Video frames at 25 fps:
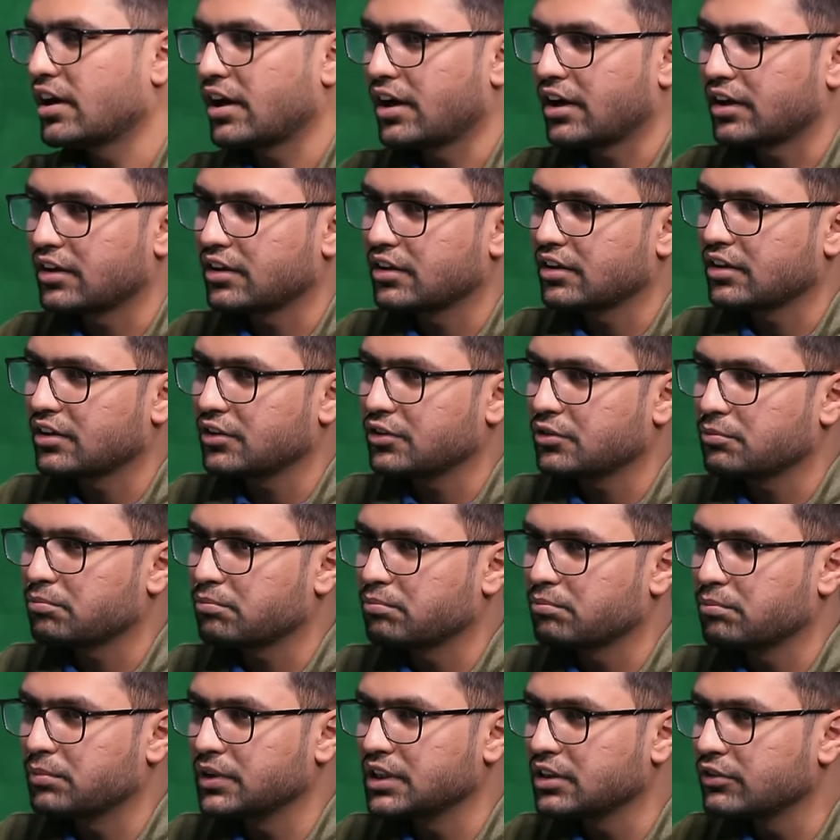And
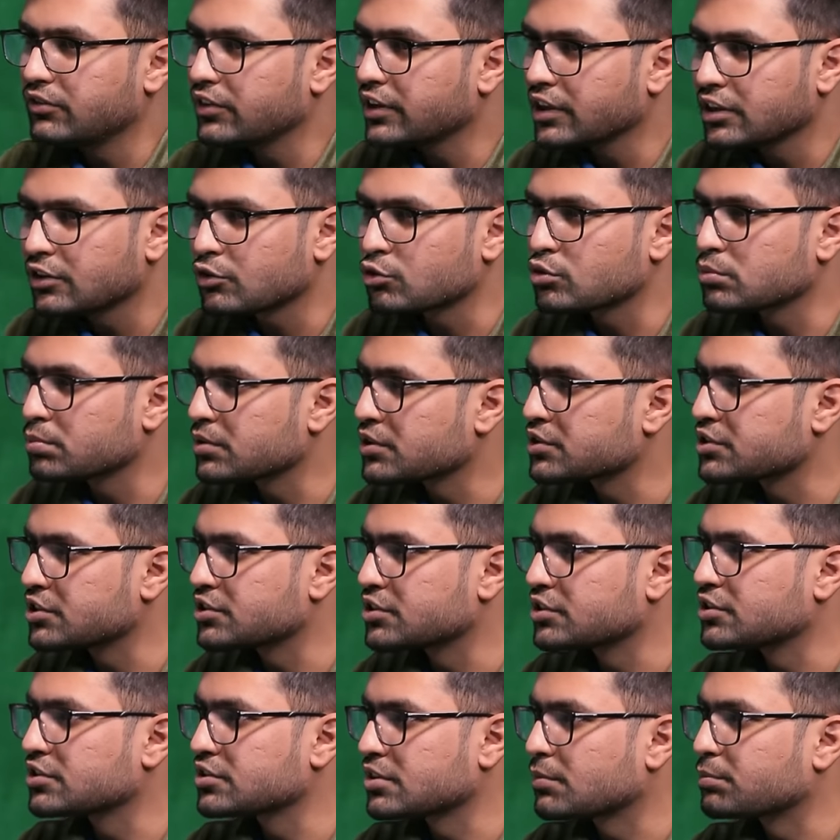believing in a
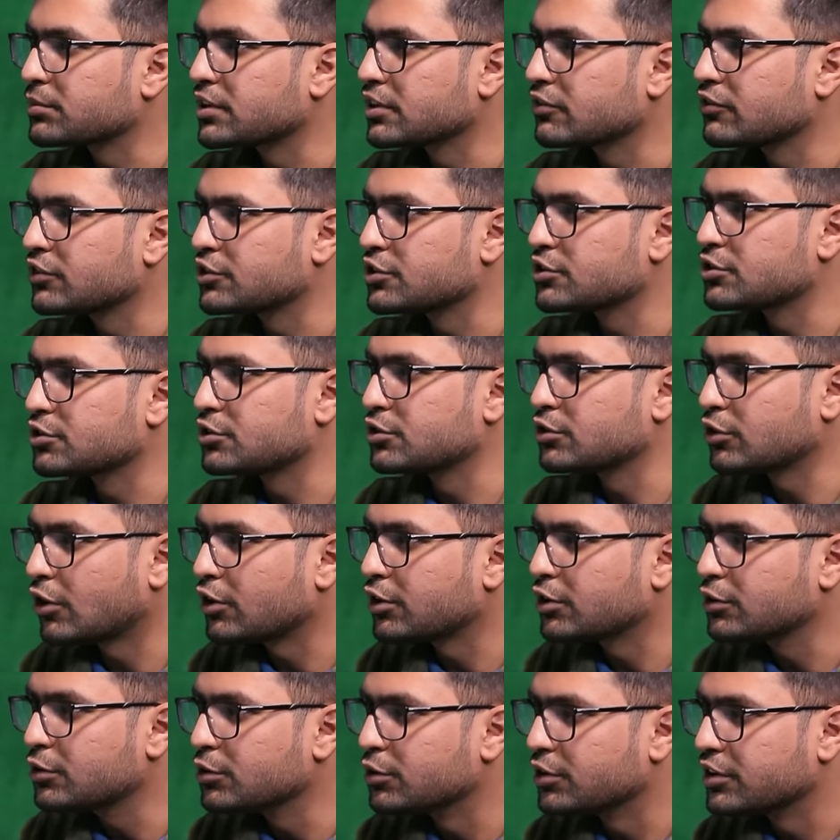superstition is something which is
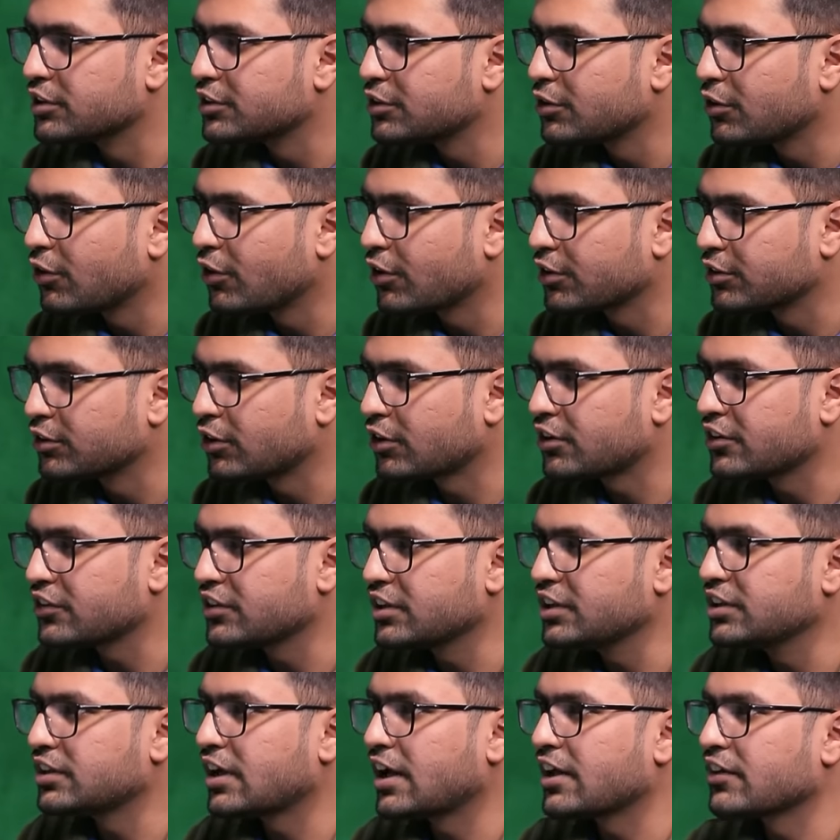not good or not
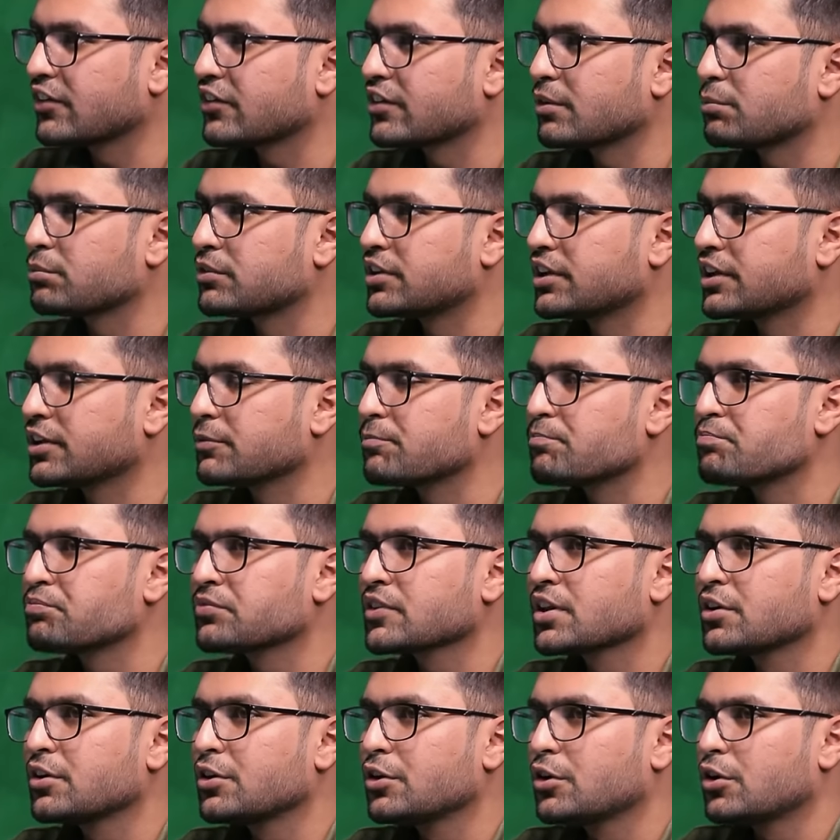seen as something
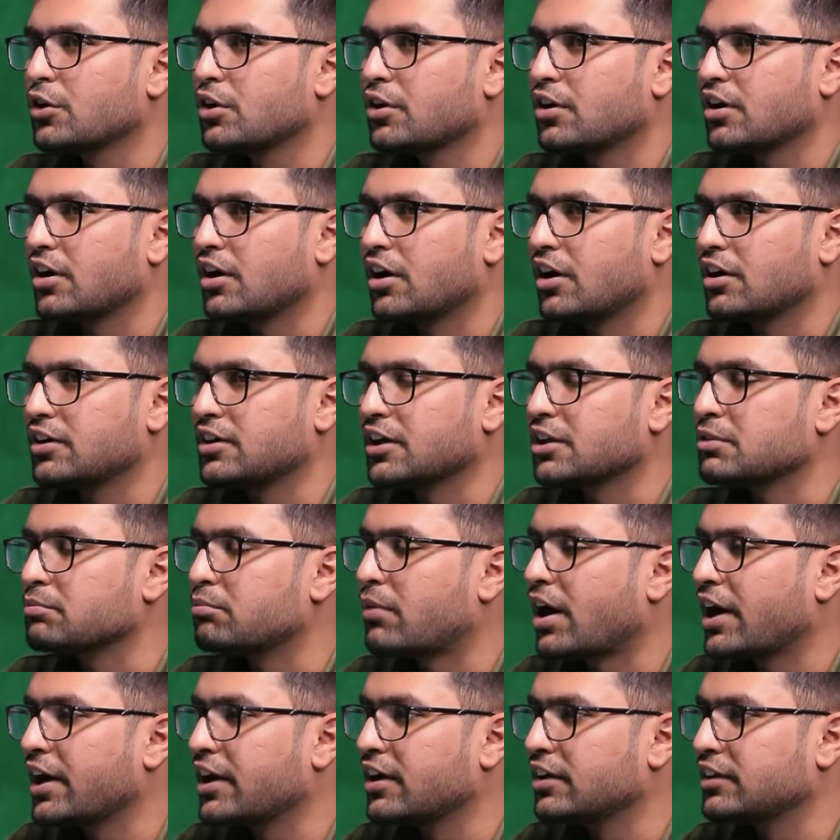done
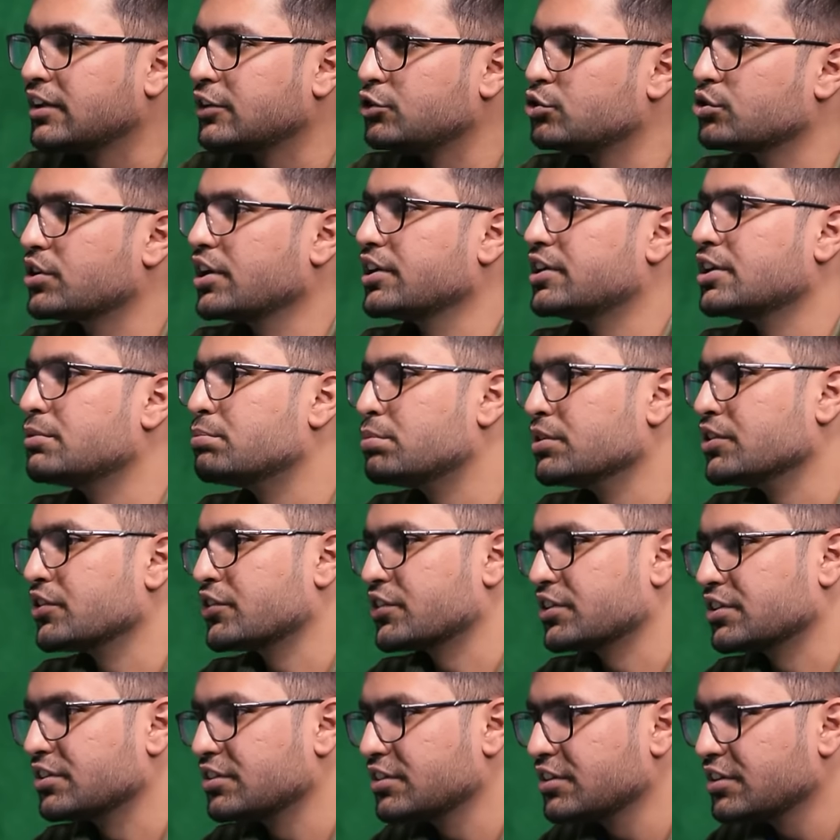by an educated
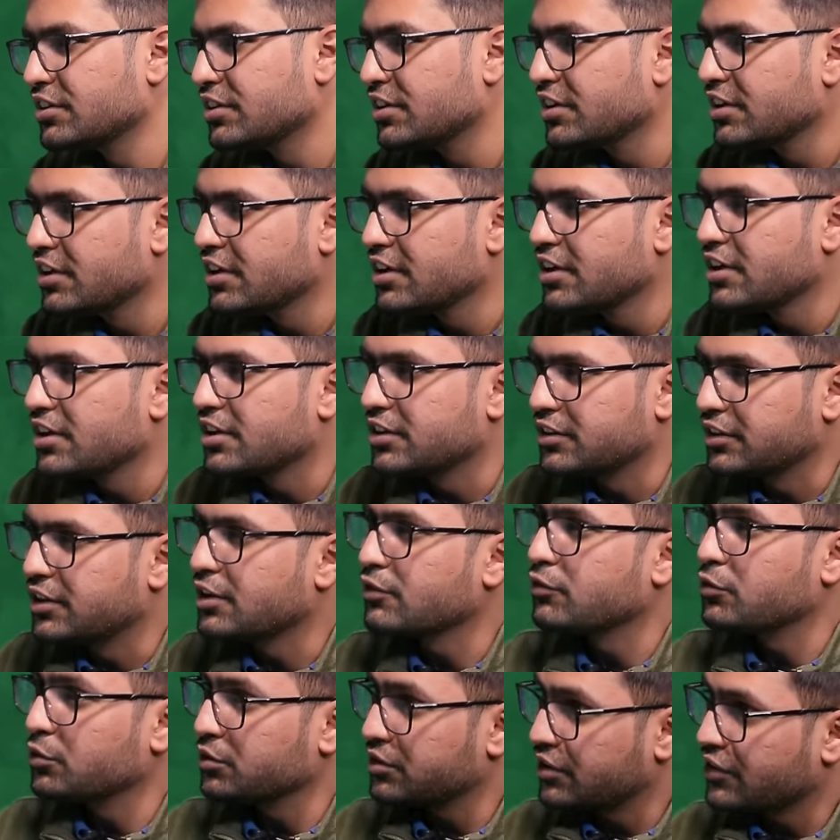person.
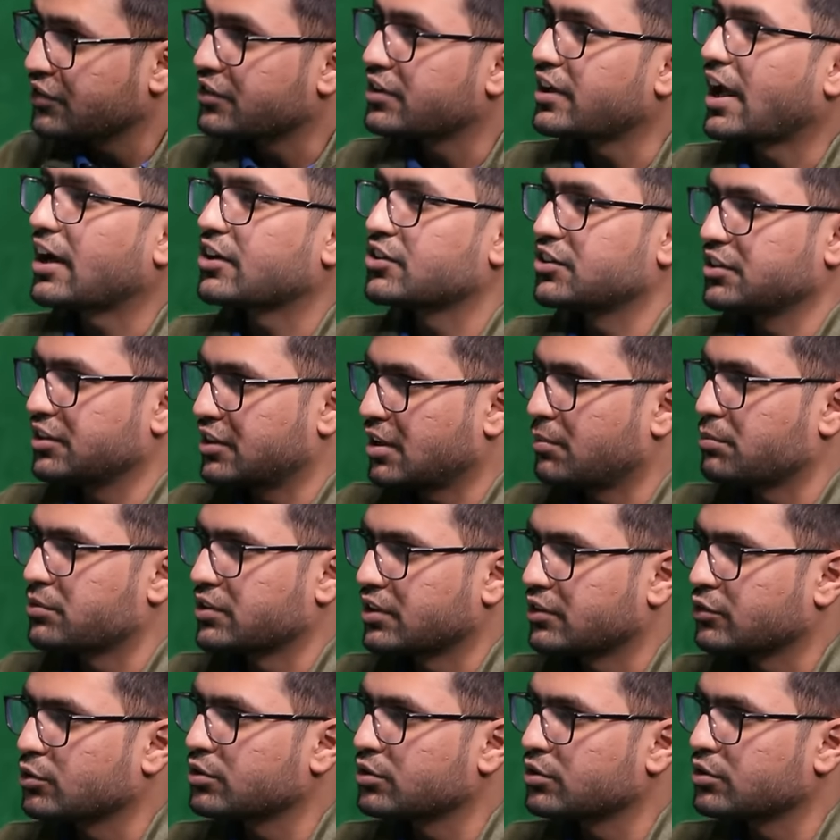Therefore, this reaction comes in.